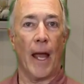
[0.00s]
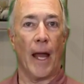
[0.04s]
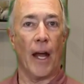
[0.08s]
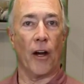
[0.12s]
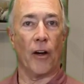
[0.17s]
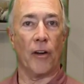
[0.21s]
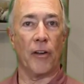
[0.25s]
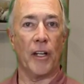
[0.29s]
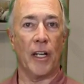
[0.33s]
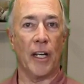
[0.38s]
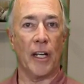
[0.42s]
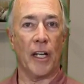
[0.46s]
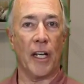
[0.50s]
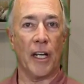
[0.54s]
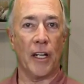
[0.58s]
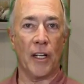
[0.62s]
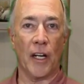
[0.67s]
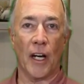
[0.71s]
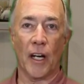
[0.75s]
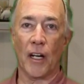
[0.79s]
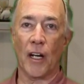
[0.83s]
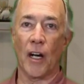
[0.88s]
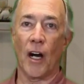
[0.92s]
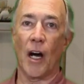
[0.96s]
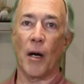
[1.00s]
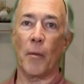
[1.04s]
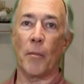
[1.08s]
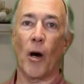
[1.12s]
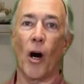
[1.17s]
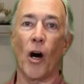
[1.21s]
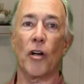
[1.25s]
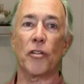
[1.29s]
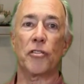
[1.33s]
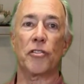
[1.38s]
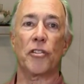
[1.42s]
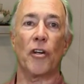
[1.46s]
AirDNA.com
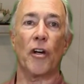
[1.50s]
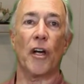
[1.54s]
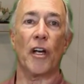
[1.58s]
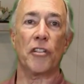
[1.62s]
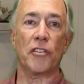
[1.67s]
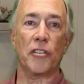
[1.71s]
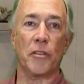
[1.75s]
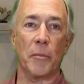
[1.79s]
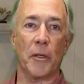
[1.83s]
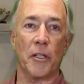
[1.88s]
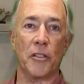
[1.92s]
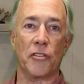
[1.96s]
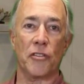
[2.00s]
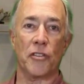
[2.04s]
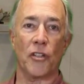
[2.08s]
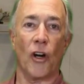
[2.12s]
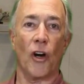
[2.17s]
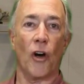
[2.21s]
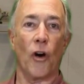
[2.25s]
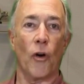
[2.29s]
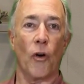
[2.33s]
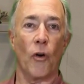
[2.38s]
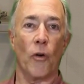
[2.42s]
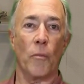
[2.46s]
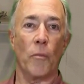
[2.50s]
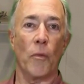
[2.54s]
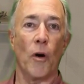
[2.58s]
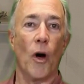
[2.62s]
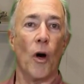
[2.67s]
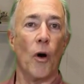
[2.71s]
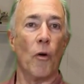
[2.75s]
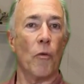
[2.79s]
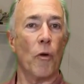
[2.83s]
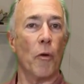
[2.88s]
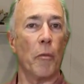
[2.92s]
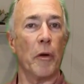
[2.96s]
also estimates the home
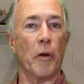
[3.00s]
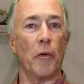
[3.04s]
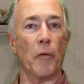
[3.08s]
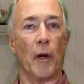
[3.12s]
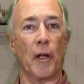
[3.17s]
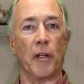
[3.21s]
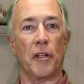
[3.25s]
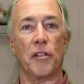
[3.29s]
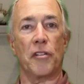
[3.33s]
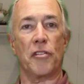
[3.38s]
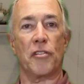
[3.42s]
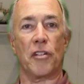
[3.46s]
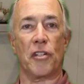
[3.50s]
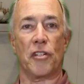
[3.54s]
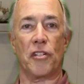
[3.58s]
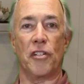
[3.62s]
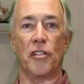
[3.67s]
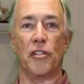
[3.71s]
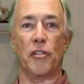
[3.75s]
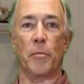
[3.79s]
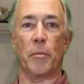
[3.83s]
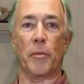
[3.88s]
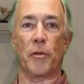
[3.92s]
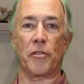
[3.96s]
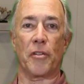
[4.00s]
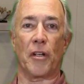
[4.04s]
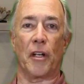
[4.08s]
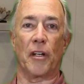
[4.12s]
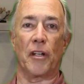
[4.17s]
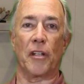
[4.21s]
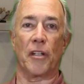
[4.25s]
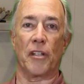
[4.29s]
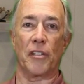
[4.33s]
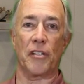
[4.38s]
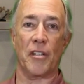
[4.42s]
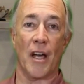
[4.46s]
will be rented
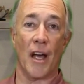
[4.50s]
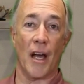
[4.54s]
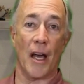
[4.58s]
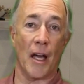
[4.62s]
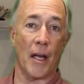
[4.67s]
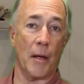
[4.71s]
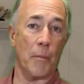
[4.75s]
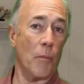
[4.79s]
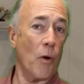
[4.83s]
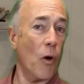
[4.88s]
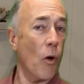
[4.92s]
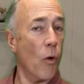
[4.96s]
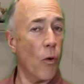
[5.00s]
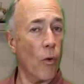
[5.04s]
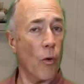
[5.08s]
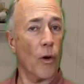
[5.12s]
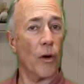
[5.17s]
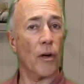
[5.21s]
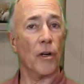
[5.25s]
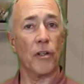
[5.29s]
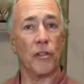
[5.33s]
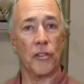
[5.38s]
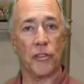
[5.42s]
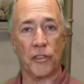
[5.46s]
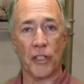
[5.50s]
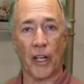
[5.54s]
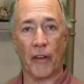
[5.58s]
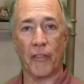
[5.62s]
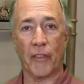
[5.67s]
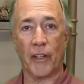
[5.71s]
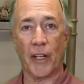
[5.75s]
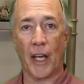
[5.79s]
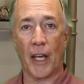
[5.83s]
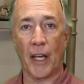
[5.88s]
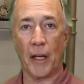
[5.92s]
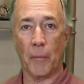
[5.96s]
62% of the time, or
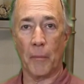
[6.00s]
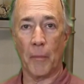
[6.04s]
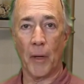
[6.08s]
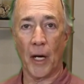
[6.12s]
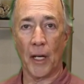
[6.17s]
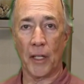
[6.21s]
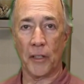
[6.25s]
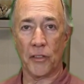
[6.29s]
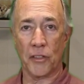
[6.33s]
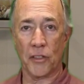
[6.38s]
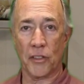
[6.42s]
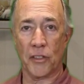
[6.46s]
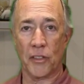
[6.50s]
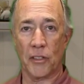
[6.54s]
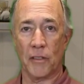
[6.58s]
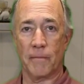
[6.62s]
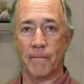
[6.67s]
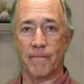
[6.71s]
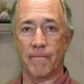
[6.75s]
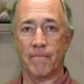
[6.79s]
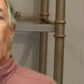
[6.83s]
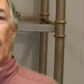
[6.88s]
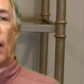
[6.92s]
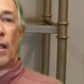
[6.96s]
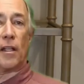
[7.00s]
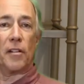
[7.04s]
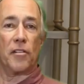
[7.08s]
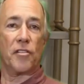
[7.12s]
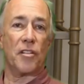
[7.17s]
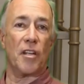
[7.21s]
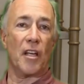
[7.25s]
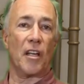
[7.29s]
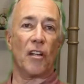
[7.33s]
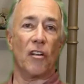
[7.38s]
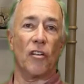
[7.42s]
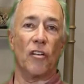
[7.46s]
7 to 8 months. Now
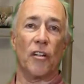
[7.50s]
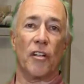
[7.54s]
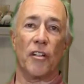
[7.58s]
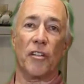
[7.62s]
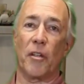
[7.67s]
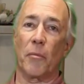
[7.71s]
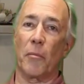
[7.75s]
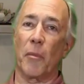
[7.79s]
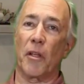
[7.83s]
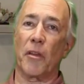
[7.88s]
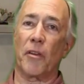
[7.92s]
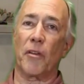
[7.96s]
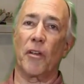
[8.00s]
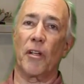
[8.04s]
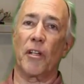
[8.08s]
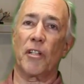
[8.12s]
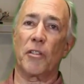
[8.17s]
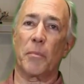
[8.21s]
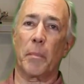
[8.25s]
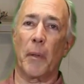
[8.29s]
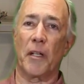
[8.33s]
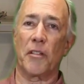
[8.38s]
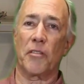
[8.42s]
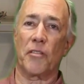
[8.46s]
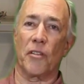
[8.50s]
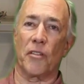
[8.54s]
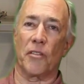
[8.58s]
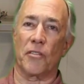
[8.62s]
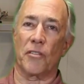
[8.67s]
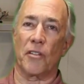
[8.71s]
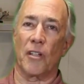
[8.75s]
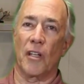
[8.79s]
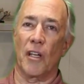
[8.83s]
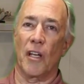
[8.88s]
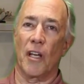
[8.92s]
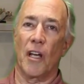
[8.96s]
let's take a look at the monthly
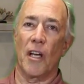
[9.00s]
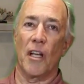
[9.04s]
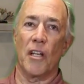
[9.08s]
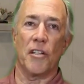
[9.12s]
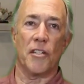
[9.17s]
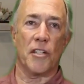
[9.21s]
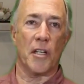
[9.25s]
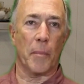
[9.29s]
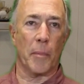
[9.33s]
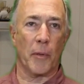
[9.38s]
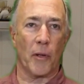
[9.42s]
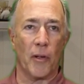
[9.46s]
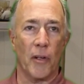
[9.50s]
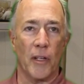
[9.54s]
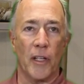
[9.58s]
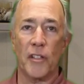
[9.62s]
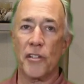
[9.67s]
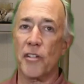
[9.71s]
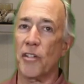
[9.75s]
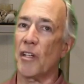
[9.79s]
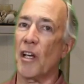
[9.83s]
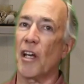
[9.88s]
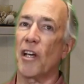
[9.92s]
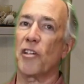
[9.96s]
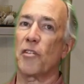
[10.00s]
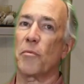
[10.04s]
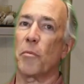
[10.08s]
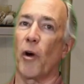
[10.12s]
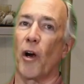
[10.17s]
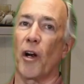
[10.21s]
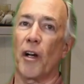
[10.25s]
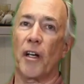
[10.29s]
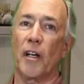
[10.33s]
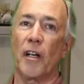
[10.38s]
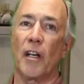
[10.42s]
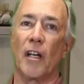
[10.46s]
expenses. Typically in today's
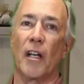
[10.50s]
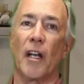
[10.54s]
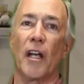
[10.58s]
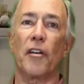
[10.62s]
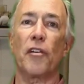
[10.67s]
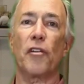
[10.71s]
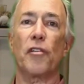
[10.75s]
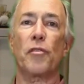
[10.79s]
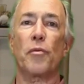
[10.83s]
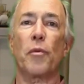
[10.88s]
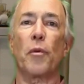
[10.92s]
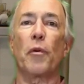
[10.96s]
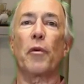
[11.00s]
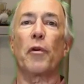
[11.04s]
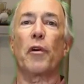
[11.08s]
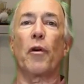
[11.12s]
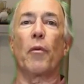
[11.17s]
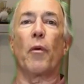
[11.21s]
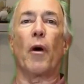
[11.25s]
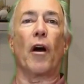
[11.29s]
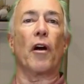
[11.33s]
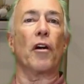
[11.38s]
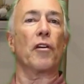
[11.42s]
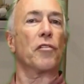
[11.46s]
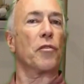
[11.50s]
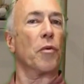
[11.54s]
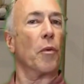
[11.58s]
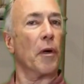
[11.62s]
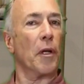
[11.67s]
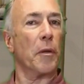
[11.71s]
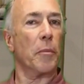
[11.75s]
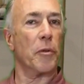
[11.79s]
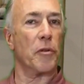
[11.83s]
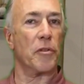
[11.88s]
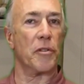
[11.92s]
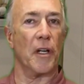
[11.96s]
market, lenders will require
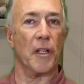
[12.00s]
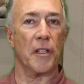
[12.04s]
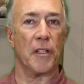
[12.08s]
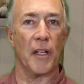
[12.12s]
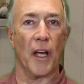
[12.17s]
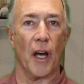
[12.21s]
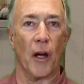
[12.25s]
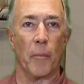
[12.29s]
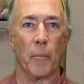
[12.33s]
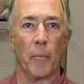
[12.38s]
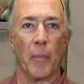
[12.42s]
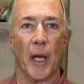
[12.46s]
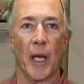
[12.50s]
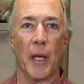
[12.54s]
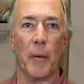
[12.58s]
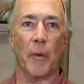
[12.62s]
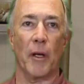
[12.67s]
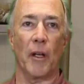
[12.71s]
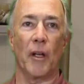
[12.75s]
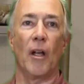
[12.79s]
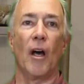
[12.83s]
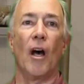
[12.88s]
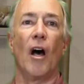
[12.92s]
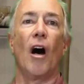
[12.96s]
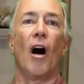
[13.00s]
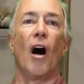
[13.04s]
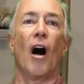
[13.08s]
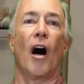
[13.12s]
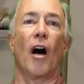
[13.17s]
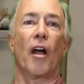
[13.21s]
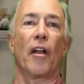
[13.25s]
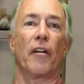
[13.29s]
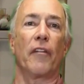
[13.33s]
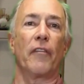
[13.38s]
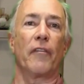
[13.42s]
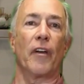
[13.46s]
20% down payment
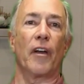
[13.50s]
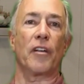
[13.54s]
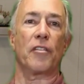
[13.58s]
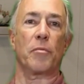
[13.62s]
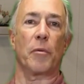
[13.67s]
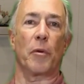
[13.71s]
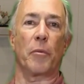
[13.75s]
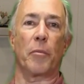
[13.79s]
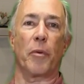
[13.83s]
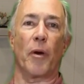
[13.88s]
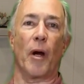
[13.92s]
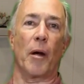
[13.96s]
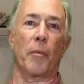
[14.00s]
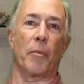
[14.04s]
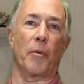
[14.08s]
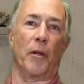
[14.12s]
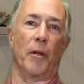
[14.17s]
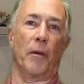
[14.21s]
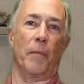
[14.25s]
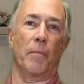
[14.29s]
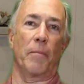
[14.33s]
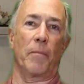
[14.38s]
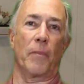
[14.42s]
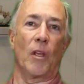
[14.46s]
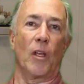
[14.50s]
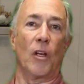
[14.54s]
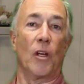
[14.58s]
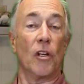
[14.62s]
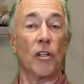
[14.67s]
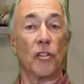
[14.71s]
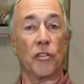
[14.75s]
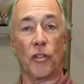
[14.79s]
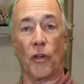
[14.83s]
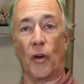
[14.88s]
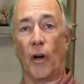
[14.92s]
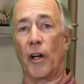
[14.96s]
on investment property.
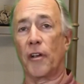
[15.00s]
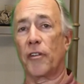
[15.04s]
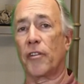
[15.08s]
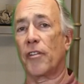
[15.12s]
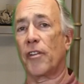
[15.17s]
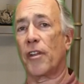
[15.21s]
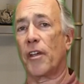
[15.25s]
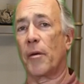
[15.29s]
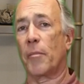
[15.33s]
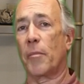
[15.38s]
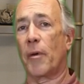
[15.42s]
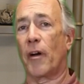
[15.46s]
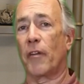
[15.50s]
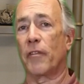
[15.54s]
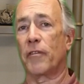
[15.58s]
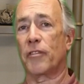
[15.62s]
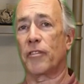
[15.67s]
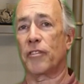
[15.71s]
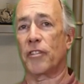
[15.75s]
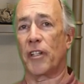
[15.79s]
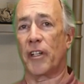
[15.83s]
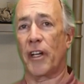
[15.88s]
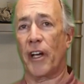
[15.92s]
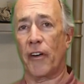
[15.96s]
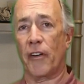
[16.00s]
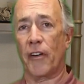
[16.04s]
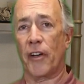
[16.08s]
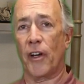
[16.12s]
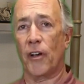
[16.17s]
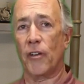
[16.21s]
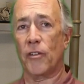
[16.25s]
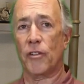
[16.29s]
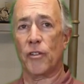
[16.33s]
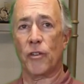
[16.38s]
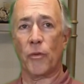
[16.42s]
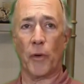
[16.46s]
So under the above
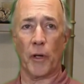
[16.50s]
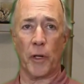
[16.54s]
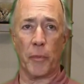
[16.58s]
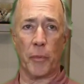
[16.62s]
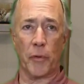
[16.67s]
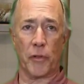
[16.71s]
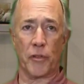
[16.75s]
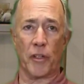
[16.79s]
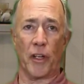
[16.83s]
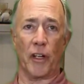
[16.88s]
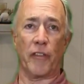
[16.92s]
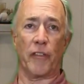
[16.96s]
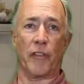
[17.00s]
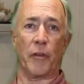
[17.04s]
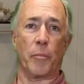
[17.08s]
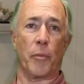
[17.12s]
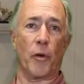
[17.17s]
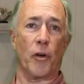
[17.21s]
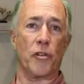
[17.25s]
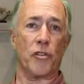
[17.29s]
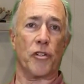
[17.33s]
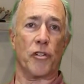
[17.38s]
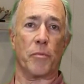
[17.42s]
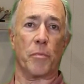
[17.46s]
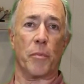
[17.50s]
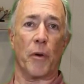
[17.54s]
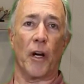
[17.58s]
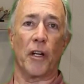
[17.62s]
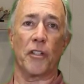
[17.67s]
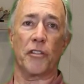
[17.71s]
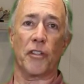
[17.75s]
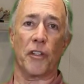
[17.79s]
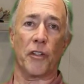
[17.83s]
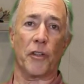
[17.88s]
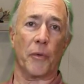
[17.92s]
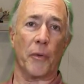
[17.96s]
scenario, 20% of the purchase
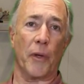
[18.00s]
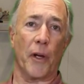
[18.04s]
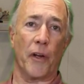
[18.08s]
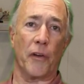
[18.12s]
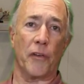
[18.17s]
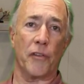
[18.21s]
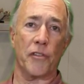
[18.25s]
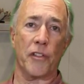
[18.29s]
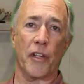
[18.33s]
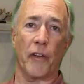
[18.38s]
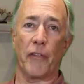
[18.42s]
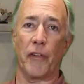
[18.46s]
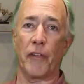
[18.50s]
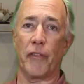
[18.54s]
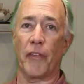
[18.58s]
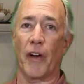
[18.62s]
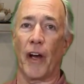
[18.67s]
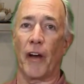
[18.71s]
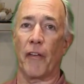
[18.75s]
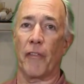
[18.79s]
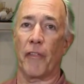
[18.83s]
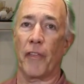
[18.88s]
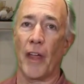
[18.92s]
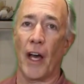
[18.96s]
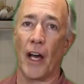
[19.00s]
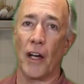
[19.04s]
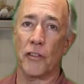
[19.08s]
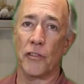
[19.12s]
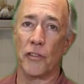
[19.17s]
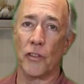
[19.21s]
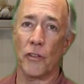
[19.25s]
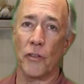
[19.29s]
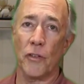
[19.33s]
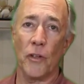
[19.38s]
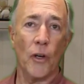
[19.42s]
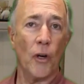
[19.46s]
price at
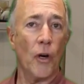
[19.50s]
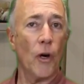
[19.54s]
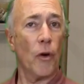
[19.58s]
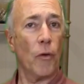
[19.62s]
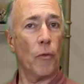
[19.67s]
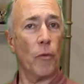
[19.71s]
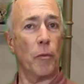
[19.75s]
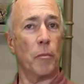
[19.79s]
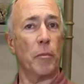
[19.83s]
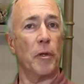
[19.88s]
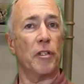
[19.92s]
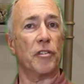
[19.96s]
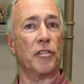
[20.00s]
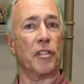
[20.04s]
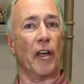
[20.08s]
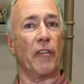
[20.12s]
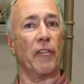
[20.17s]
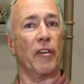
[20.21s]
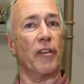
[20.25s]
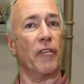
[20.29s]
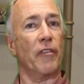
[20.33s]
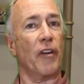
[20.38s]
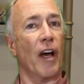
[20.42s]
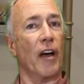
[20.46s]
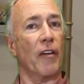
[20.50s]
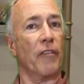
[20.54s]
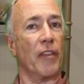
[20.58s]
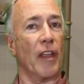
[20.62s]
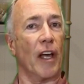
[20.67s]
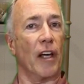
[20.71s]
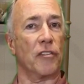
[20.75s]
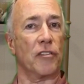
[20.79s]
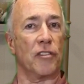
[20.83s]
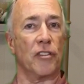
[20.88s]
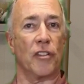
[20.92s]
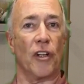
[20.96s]
$375,000 would be
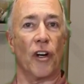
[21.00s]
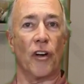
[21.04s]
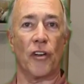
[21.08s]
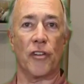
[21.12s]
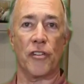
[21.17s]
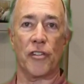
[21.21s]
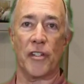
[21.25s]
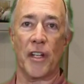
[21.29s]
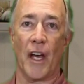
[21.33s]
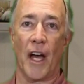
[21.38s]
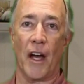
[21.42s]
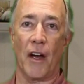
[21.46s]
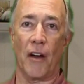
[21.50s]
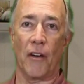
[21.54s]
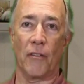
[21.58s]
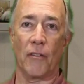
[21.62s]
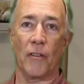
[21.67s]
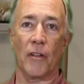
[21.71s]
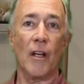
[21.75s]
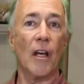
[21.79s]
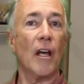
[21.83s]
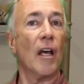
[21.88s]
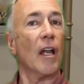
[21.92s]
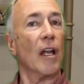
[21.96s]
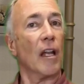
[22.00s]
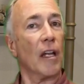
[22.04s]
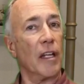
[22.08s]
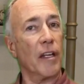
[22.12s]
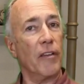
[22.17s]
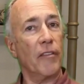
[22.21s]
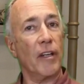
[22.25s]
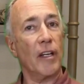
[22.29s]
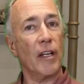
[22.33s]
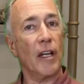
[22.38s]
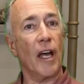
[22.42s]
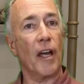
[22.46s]
$75,000 down,
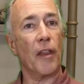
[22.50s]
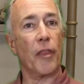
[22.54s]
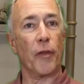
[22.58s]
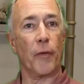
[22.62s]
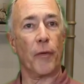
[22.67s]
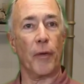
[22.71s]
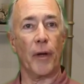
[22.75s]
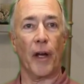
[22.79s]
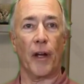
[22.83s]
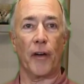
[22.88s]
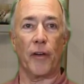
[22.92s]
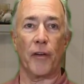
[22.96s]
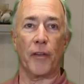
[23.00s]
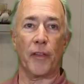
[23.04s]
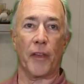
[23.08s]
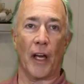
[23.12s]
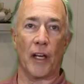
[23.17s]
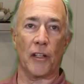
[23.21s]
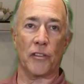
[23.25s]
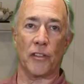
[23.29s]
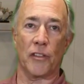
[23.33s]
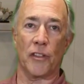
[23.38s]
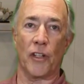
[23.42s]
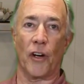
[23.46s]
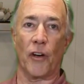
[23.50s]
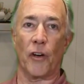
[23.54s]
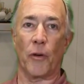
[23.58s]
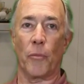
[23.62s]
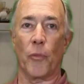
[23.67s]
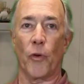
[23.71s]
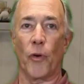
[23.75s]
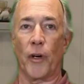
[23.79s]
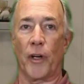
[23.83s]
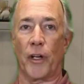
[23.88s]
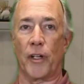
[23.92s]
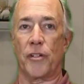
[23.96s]
leaving a $300,000
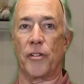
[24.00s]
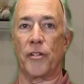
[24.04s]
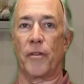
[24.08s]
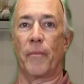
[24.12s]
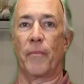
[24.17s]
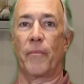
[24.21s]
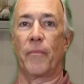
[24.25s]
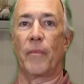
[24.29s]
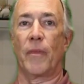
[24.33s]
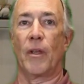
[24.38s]
mortgage.